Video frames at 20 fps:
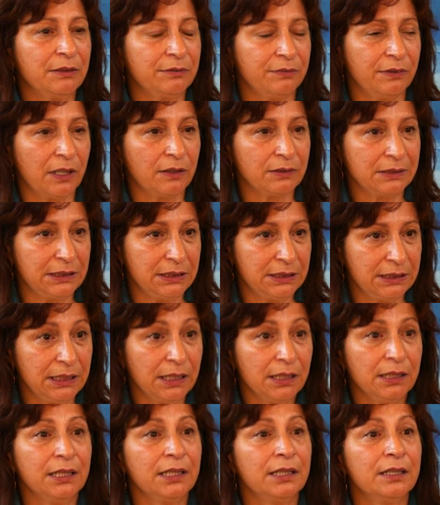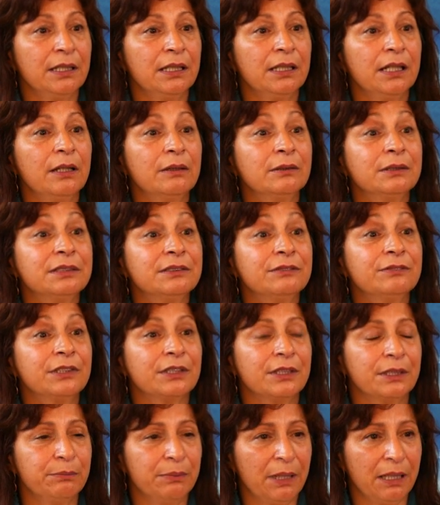I felt his healing. It was
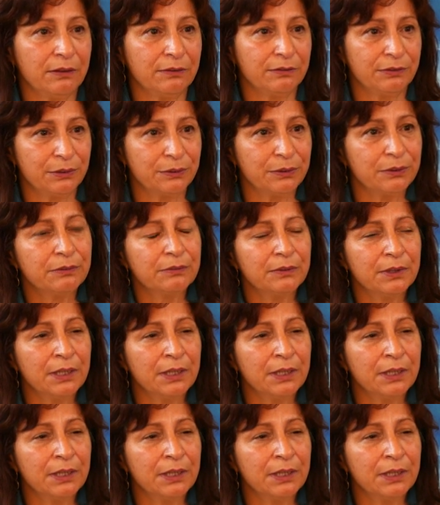very powerful.